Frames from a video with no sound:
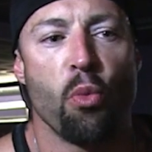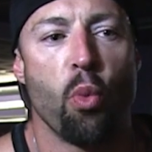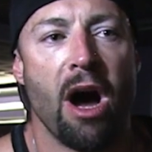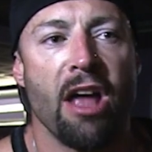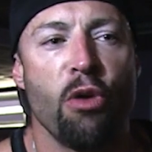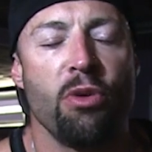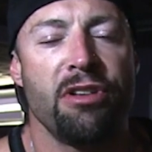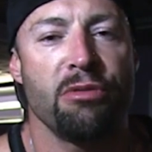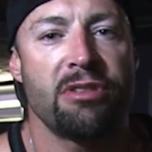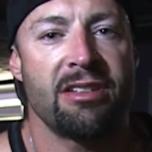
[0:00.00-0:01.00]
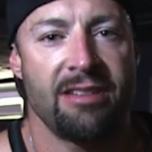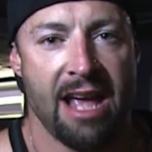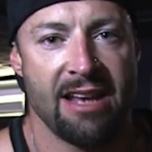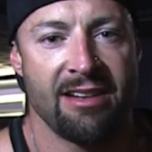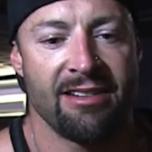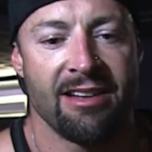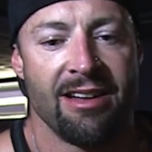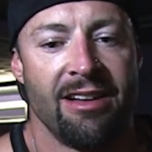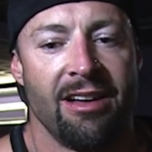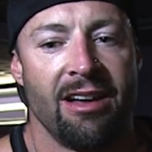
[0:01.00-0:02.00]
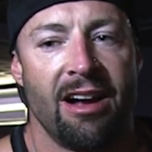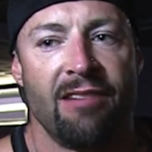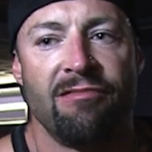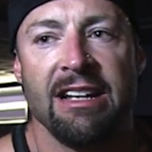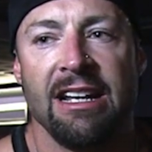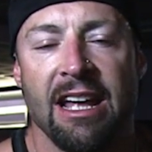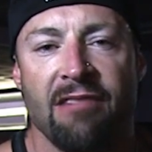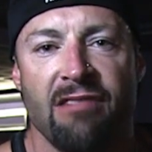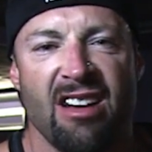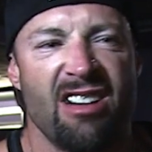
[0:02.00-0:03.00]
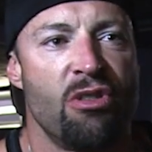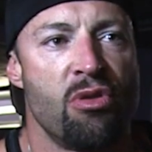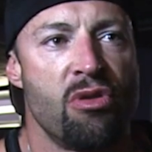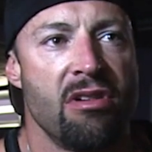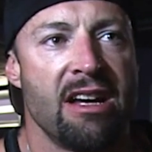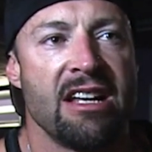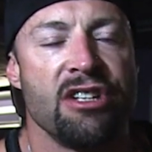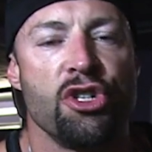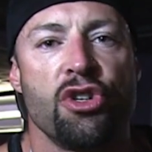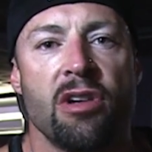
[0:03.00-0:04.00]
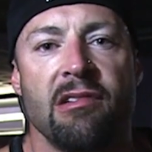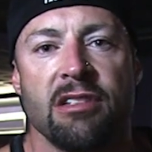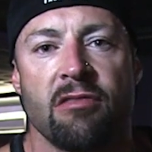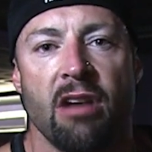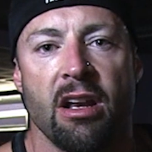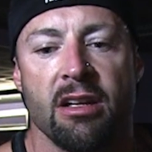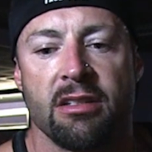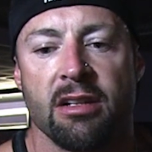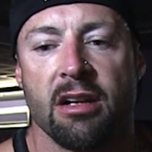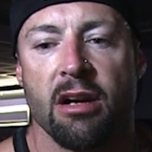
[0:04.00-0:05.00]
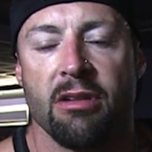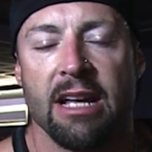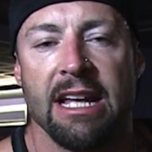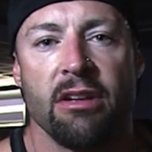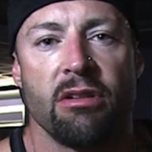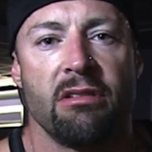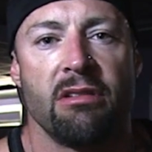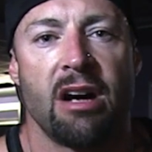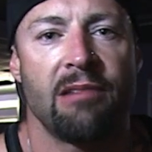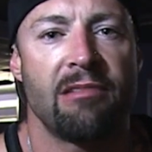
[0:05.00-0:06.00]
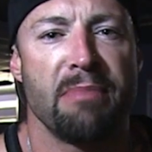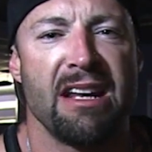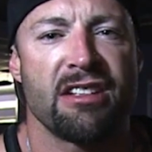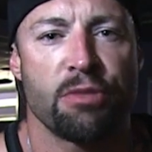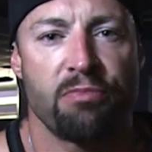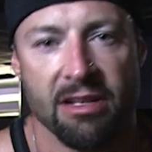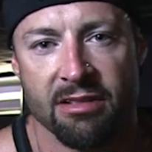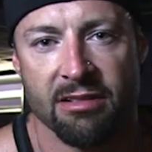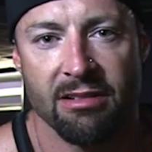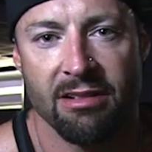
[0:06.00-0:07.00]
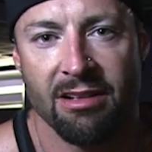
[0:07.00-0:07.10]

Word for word: Why would you send a relay runner or an endurance runner to go and hit your 100-meter sprint?